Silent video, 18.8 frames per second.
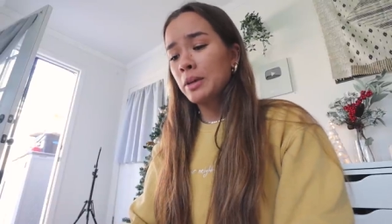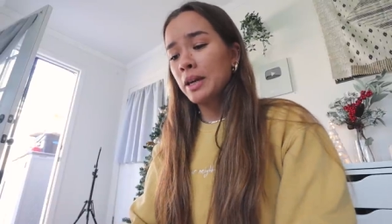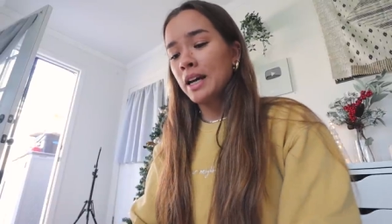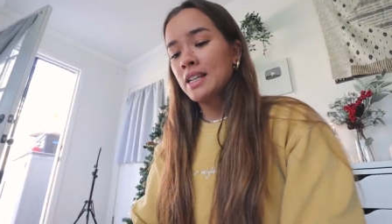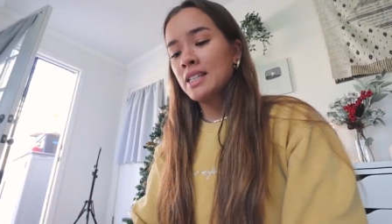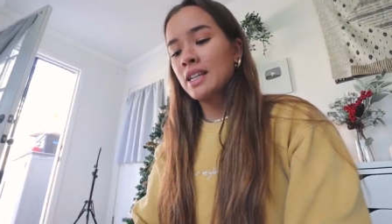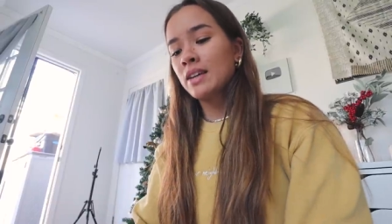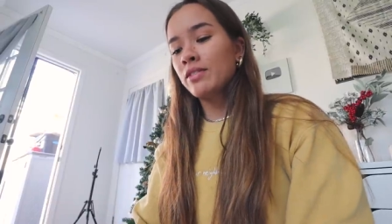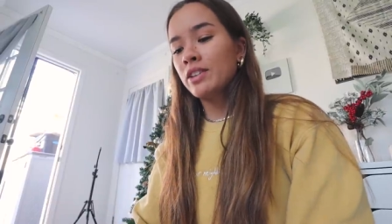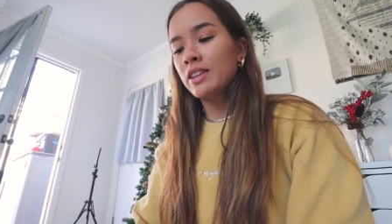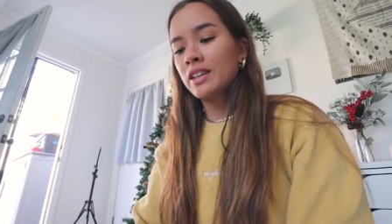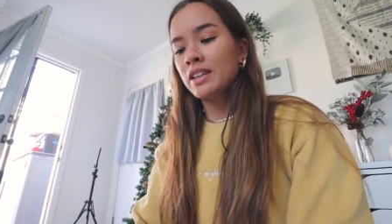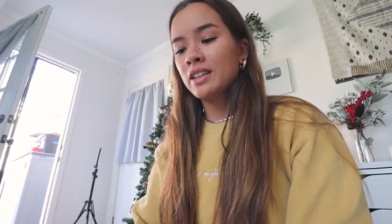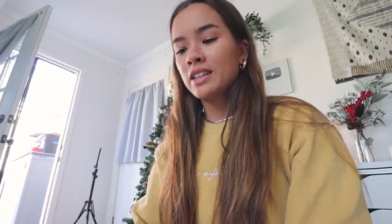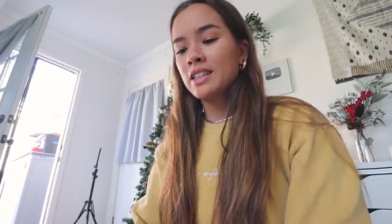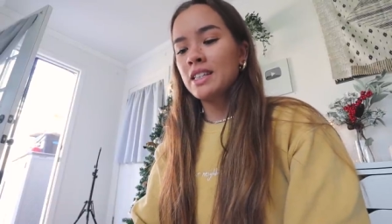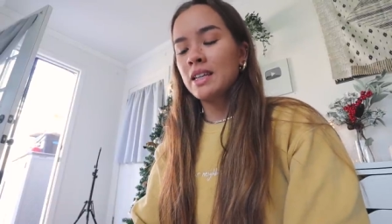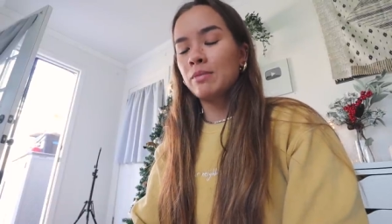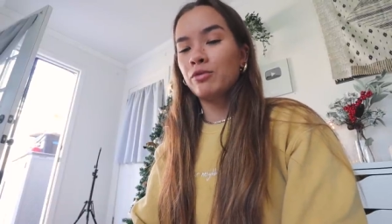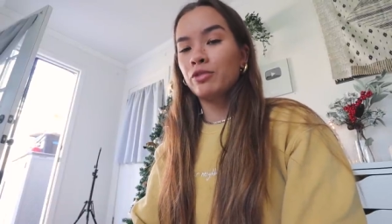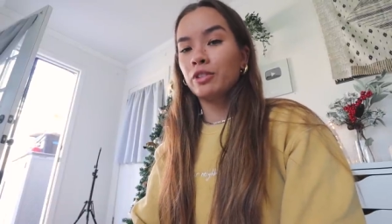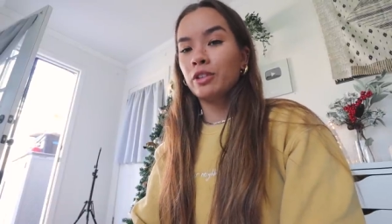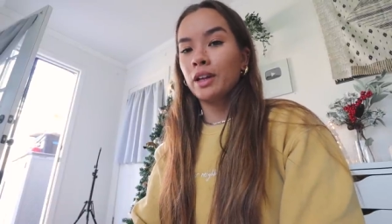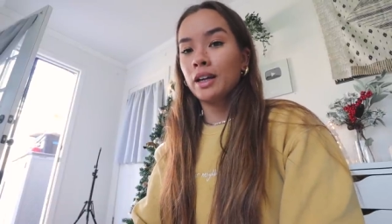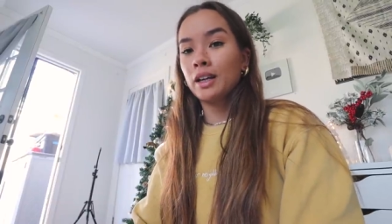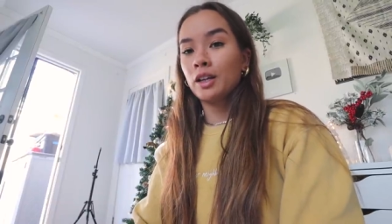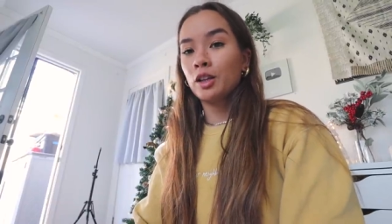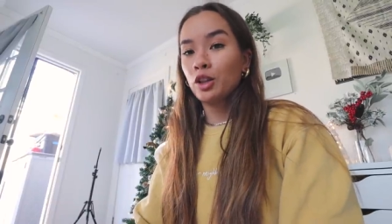It has everything except for
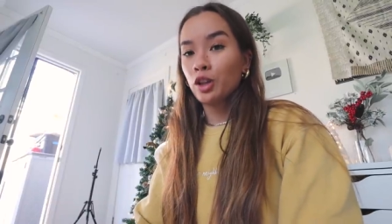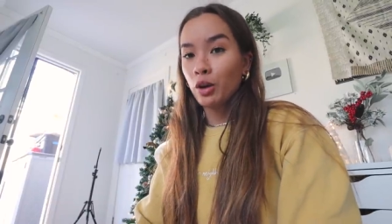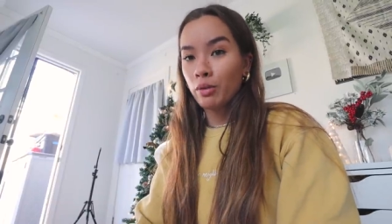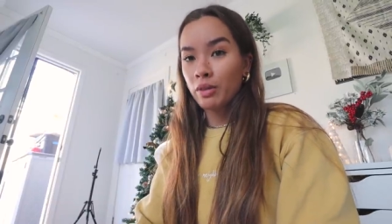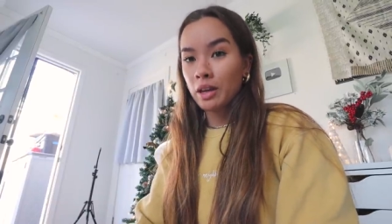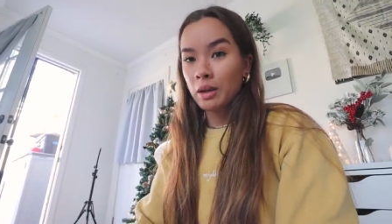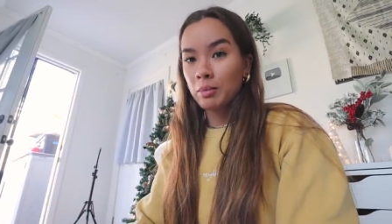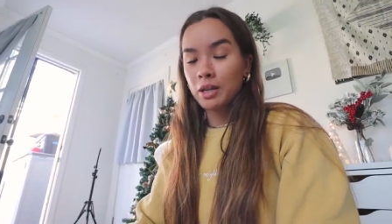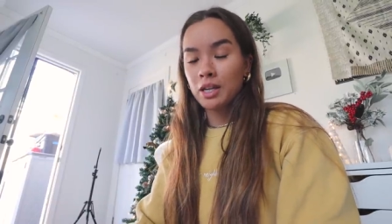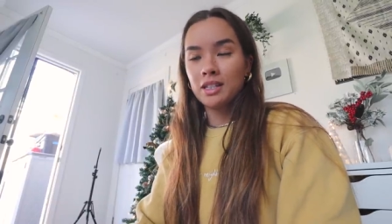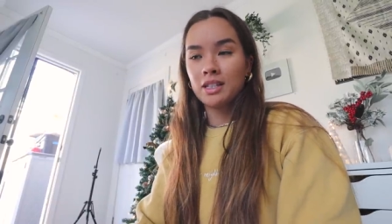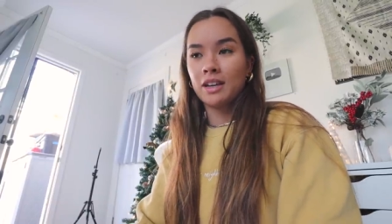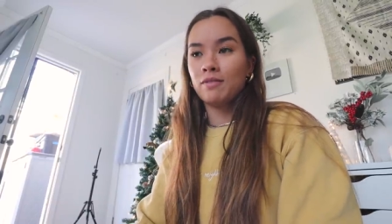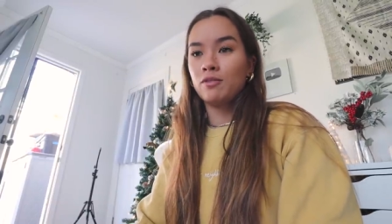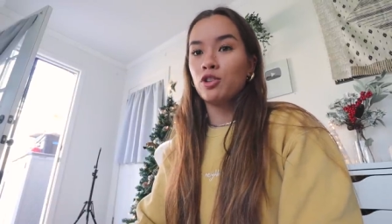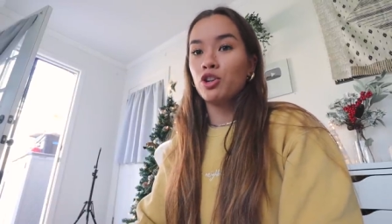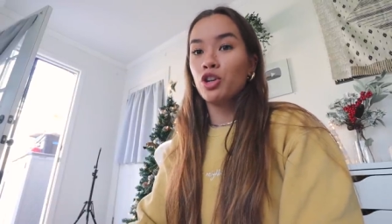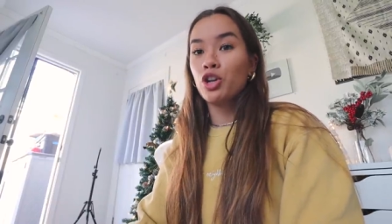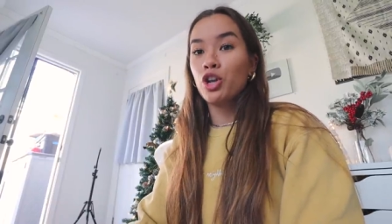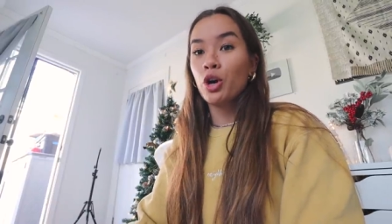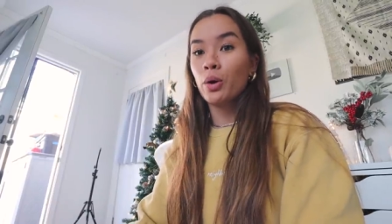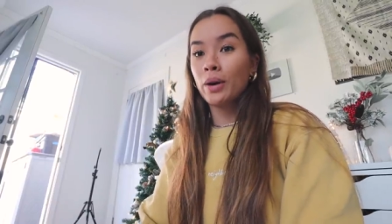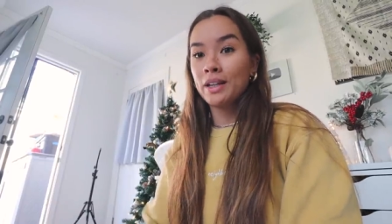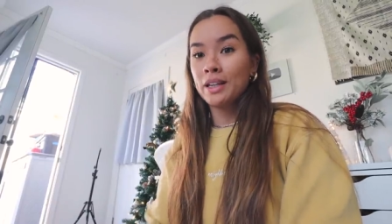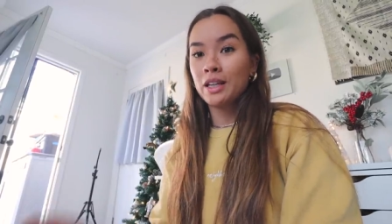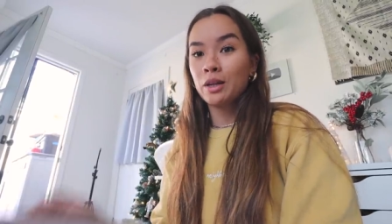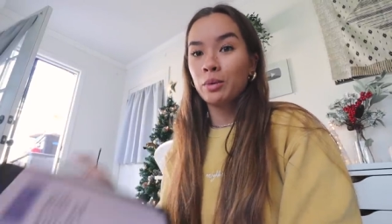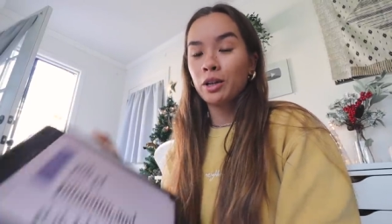like clothing because I have no
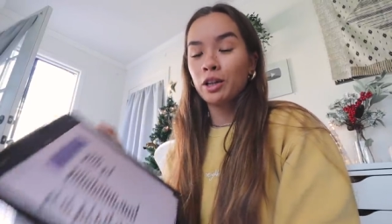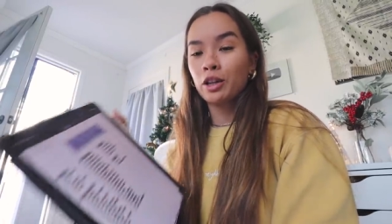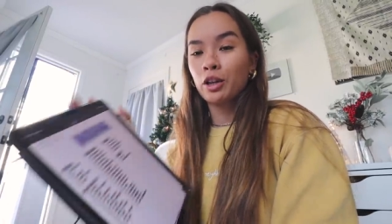idea what